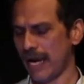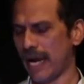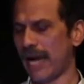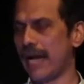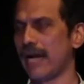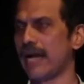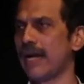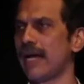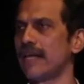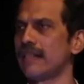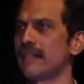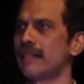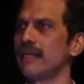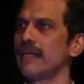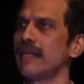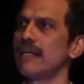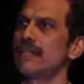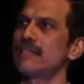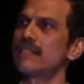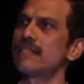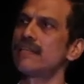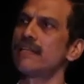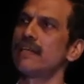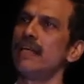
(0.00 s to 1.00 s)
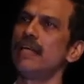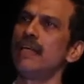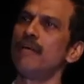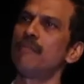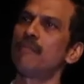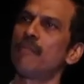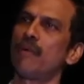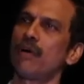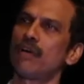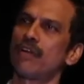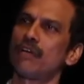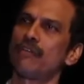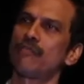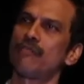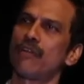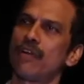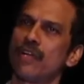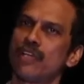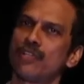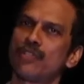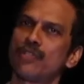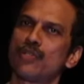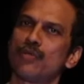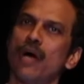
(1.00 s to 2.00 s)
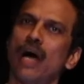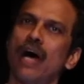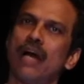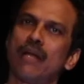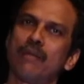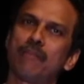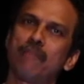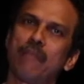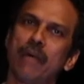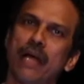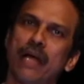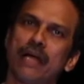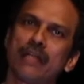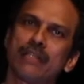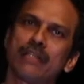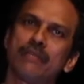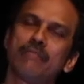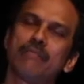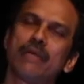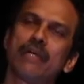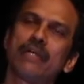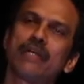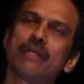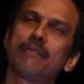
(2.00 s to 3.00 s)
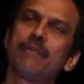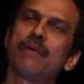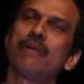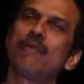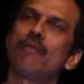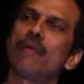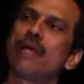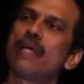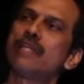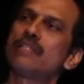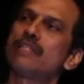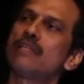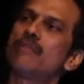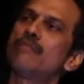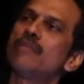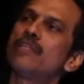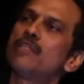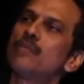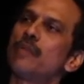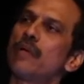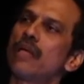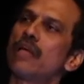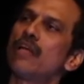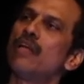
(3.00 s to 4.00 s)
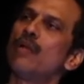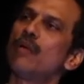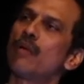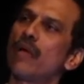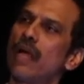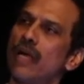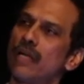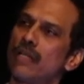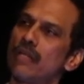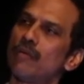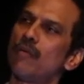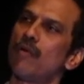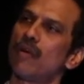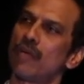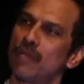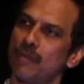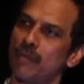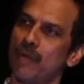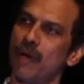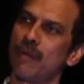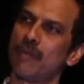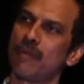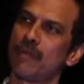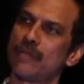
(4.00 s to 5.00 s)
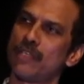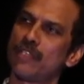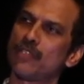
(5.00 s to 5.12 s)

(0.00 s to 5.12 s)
And I think it's really important for us to unpack the multiple ways in which we can look at the water problem.